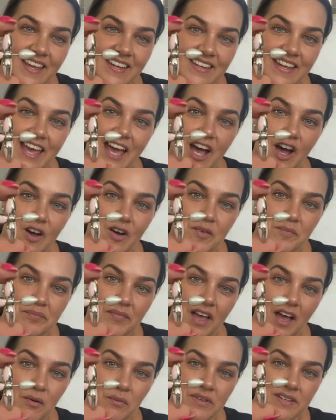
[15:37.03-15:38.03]
Now,
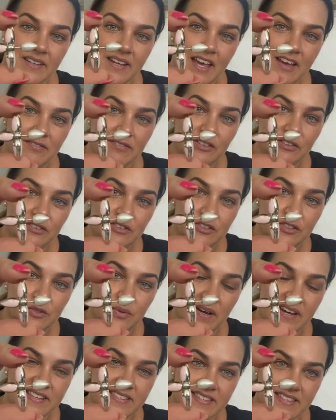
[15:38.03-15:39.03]
I wouldn't have looked
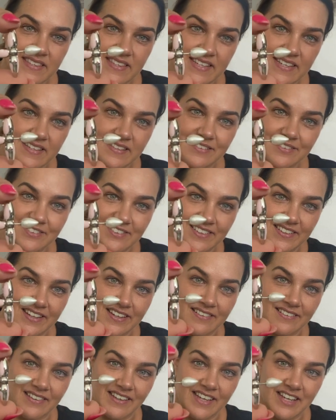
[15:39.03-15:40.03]
twice at these
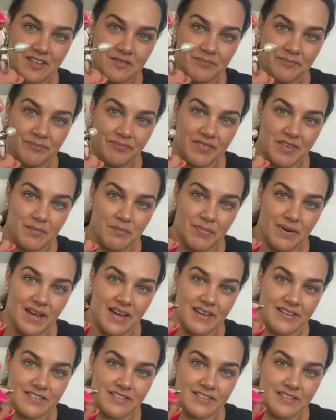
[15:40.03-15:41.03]
ordinarily,
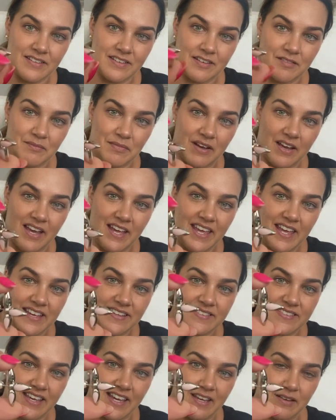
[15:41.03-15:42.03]
but my
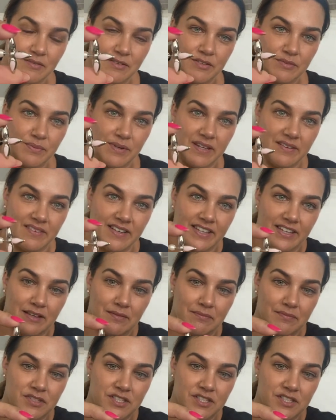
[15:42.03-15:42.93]
SA was wearing them.